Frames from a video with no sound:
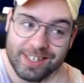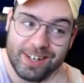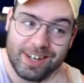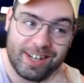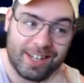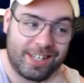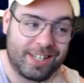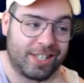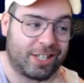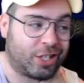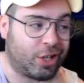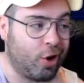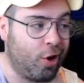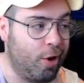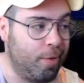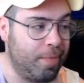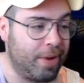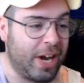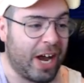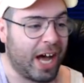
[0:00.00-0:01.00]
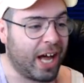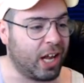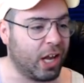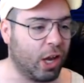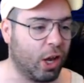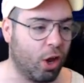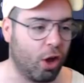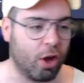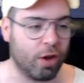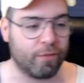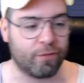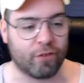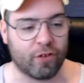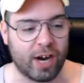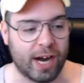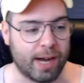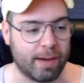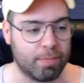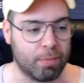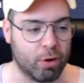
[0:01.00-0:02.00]
gonna determine a lot for
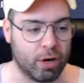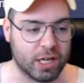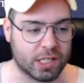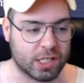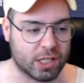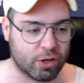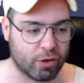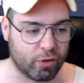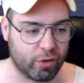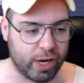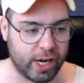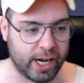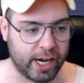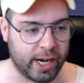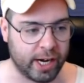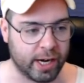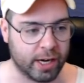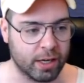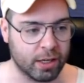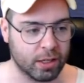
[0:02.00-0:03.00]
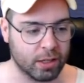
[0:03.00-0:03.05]
our boy's career.